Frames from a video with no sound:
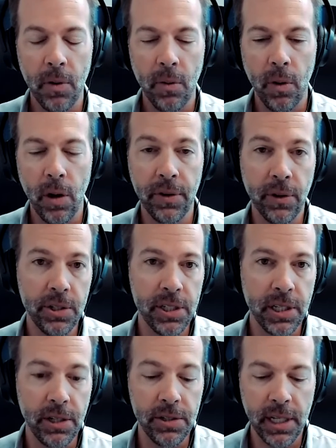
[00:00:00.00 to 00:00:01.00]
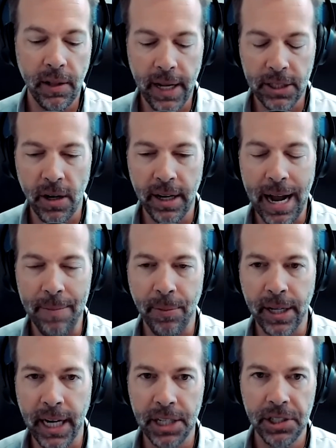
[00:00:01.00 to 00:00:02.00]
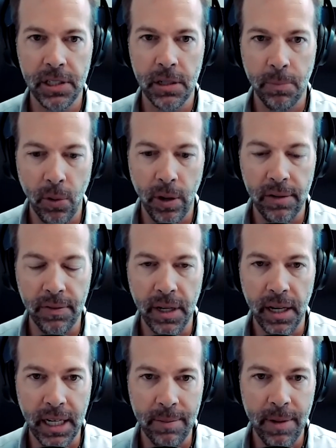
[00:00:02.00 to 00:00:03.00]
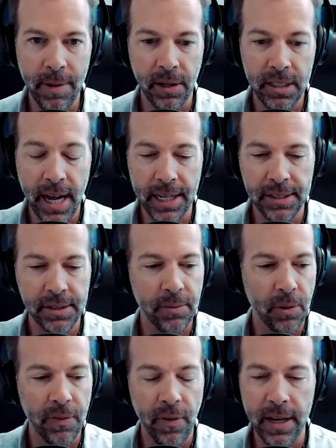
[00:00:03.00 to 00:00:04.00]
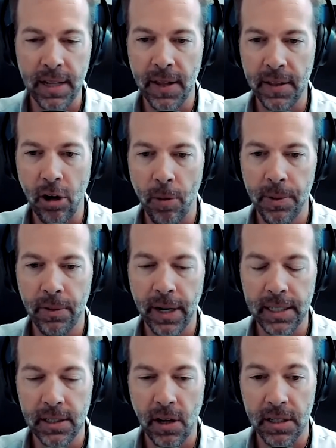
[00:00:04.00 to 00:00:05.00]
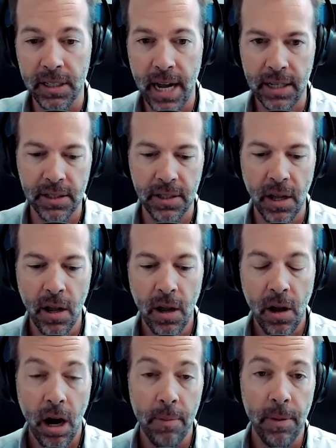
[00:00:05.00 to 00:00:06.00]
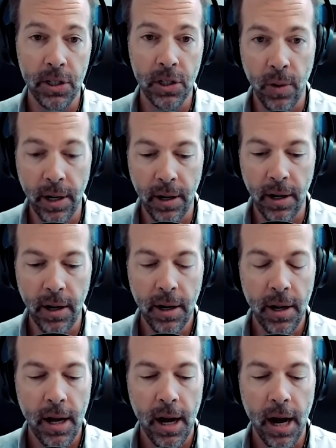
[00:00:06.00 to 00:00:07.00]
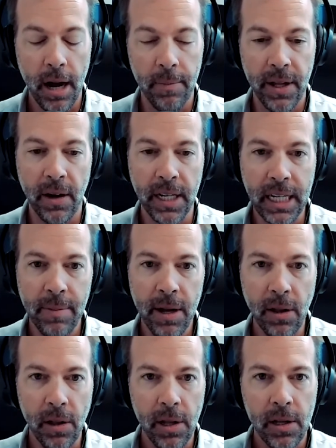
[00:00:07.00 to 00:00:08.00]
if you're using an electronic application deployed via email or text, we're finding that the open rates on text are much quicker than on email.